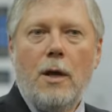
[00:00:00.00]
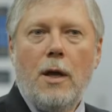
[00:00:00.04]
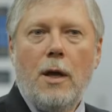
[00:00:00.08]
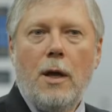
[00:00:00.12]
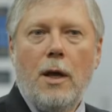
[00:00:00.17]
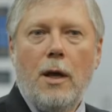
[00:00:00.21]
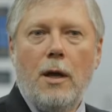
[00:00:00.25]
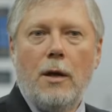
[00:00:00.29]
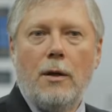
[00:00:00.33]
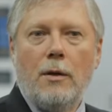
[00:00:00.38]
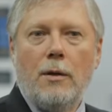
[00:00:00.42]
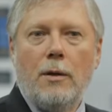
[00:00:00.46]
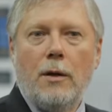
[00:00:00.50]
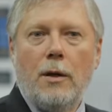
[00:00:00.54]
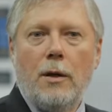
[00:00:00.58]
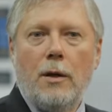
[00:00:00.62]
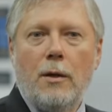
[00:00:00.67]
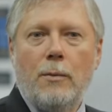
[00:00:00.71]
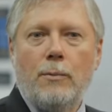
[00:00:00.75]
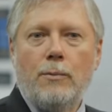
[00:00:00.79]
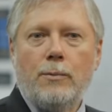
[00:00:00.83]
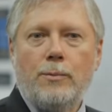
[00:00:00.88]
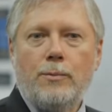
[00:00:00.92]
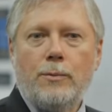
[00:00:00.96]
And
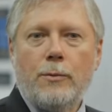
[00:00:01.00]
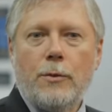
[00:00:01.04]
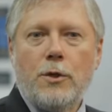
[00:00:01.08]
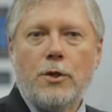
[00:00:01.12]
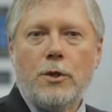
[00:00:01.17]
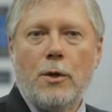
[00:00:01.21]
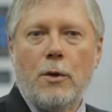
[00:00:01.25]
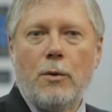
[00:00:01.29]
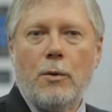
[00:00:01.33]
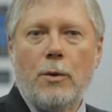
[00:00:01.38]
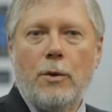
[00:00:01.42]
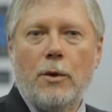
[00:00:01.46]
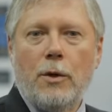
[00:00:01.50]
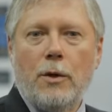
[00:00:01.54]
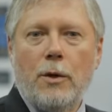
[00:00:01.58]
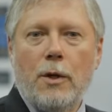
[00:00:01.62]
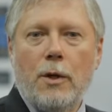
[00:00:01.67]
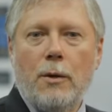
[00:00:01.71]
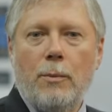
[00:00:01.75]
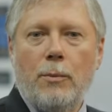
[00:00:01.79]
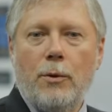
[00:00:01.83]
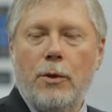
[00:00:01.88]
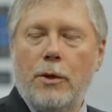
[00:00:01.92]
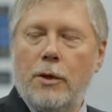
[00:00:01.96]
um, so we're
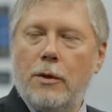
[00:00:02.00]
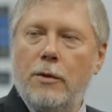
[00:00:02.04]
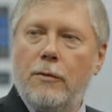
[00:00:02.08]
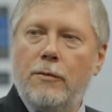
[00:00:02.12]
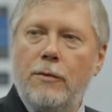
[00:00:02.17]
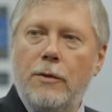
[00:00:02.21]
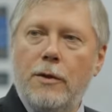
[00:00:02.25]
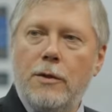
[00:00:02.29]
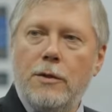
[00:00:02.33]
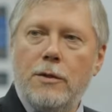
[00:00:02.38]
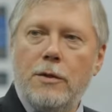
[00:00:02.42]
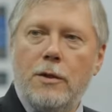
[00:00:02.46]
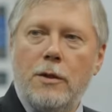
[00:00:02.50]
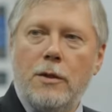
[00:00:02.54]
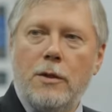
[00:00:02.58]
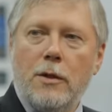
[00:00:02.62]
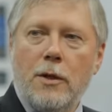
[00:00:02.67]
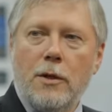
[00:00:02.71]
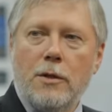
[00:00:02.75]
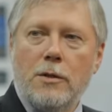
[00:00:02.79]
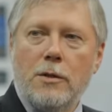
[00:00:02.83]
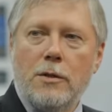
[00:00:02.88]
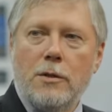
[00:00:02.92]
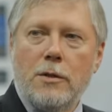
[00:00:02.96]
uh, putting the finishing
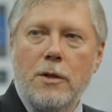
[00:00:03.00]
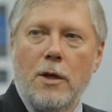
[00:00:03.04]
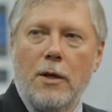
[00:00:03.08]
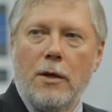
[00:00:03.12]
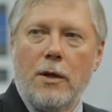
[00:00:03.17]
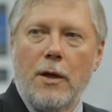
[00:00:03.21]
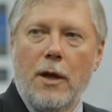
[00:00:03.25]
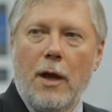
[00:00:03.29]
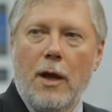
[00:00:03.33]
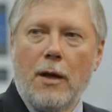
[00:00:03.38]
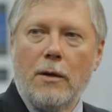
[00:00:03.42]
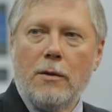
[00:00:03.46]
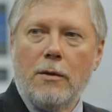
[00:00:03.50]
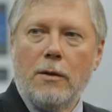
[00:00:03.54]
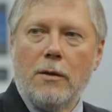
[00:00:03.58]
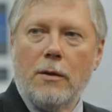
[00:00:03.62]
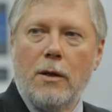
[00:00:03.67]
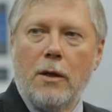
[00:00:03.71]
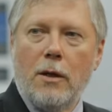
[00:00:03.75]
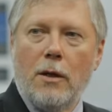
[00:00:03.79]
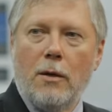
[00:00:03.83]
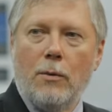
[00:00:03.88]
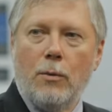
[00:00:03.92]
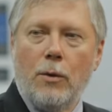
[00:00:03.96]
touches on that,
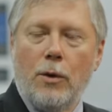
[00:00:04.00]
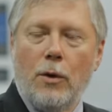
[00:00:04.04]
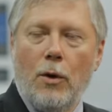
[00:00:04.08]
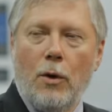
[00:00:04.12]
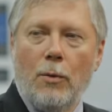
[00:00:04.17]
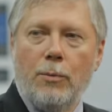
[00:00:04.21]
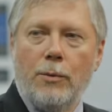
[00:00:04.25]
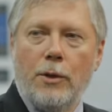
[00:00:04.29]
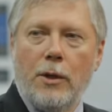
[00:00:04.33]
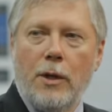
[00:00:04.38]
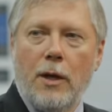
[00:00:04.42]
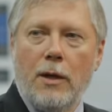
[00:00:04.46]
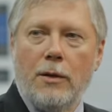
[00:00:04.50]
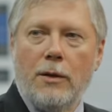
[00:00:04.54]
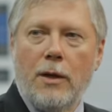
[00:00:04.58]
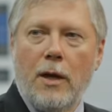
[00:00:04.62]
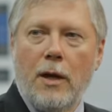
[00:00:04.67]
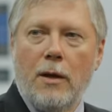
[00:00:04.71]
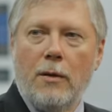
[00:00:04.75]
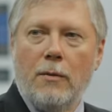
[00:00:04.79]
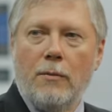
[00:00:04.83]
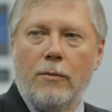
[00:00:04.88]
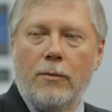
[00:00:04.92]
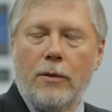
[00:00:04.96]
and we hope to get
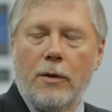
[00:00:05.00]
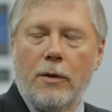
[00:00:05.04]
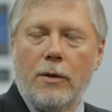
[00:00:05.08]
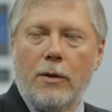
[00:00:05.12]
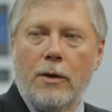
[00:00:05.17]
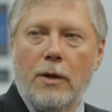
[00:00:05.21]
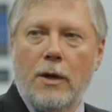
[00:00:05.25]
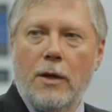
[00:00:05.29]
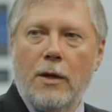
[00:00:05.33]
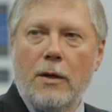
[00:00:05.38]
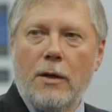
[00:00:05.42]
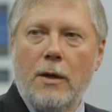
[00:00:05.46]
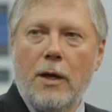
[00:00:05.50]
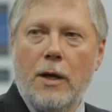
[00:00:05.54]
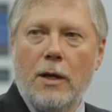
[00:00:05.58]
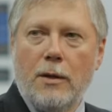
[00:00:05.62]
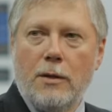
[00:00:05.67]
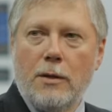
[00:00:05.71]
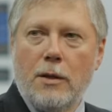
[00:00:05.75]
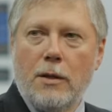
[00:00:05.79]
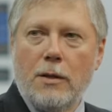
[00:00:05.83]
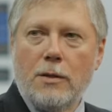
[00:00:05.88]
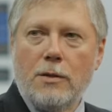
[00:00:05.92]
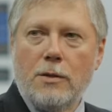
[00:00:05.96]
that in front of the A
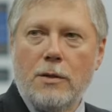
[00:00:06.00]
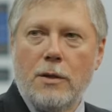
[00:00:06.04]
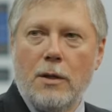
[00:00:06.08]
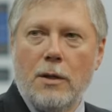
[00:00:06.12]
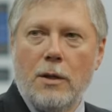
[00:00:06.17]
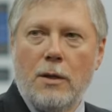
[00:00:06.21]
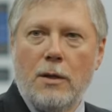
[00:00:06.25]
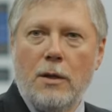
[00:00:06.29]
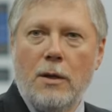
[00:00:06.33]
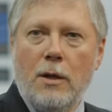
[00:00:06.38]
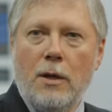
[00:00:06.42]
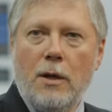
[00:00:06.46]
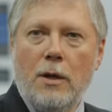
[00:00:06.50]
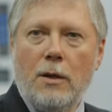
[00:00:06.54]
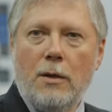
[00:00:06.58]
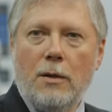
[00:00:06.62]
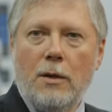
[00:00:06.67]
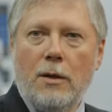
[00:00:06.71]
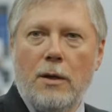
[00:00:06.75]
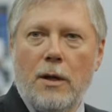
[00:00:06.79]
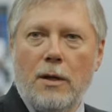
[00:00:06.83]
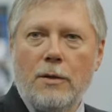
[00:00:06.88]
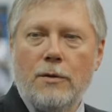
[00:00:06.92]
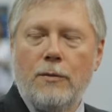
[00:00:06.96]
T S C in
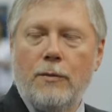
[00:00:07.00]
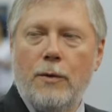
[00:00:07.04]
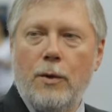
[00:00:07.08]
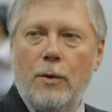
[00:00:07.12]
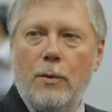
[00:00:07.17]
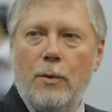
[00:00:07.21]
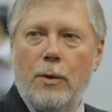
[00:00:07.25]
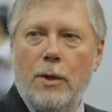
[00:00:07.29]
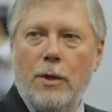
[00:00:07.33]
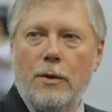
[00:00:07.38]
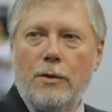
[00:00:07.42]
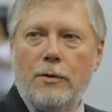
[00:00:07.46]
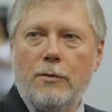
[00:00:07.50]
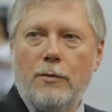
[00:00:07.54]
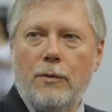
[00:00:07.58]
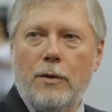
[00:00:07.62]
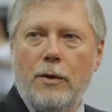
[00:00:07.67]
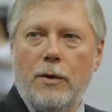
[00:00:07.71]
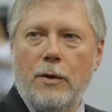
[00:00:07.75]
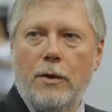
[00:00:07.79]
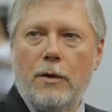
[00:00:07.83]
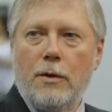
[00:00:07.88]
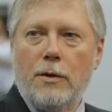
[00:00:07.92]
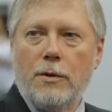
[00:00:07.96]
the next few weeks for
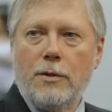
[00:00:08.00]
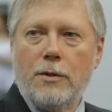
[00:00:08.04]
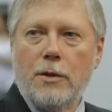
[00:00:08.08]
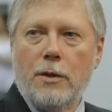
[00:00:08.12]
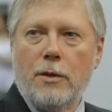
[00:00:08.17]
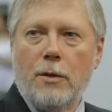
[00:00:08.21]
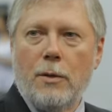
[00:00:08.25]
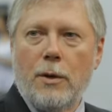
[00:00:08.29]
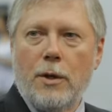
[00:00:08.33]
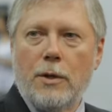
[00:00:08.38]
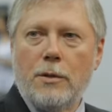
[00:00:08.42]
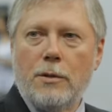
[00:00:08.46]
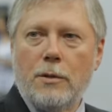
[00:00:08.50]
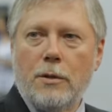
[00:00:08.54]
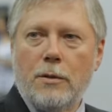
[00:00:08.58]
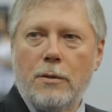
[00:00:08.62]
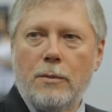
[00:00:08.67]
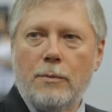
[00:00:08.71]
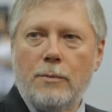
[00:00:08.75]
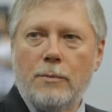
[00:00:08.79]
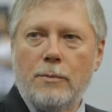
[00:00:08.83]
their consideration.